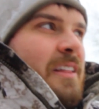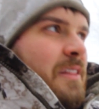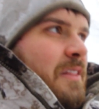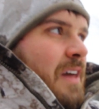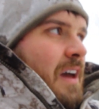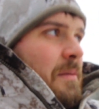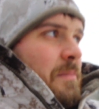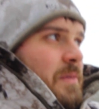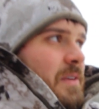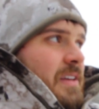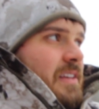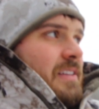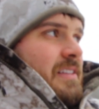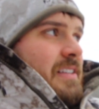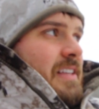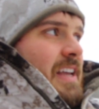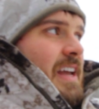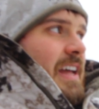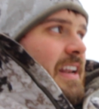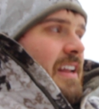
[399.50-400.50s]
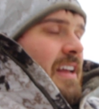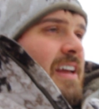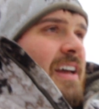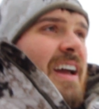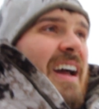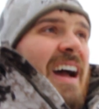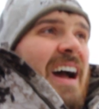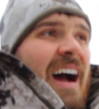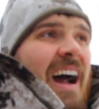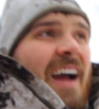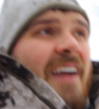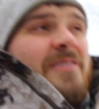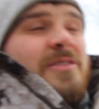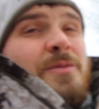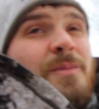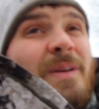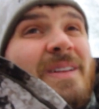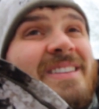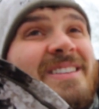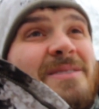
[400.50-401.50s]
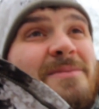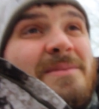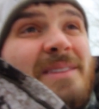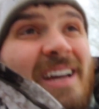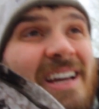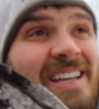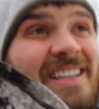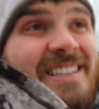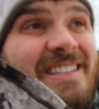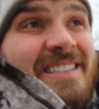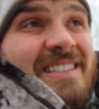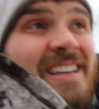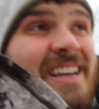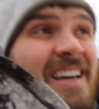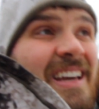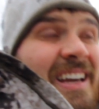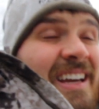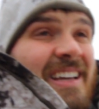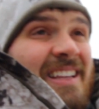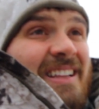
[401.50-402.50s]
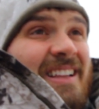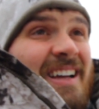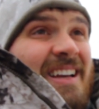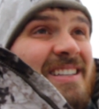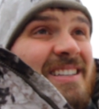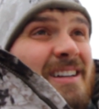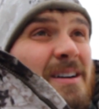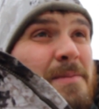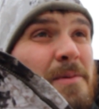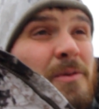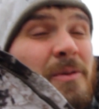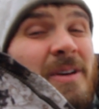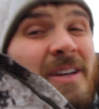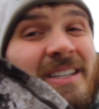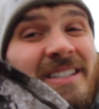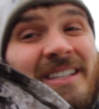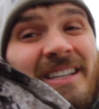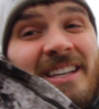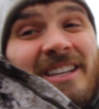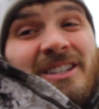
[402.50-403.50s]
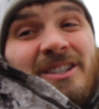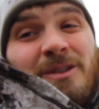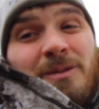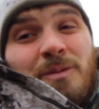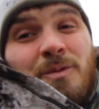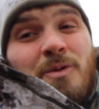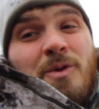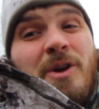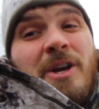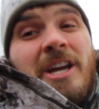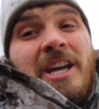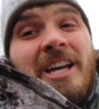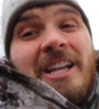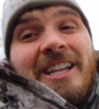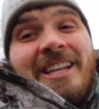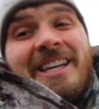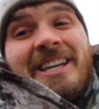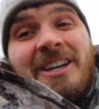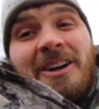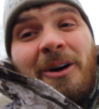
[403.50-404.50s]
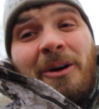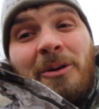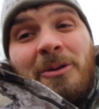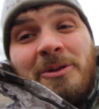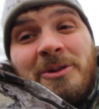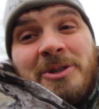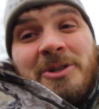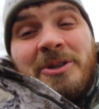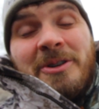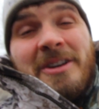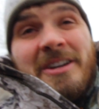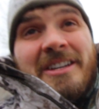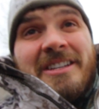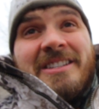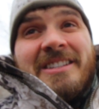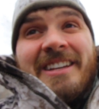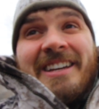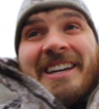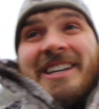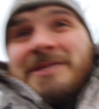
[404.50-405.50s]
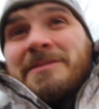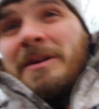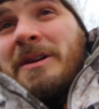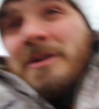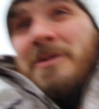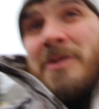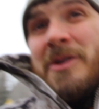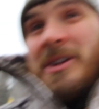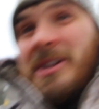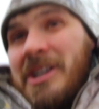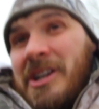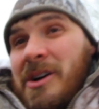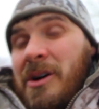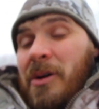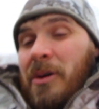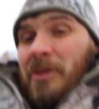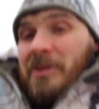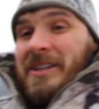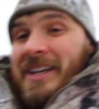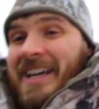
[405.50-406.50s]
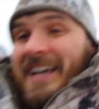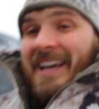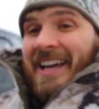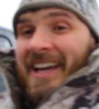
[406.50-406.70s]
That being said, I've spent some nights the last couple weeks in some really cold trees. Like, it's been really cold.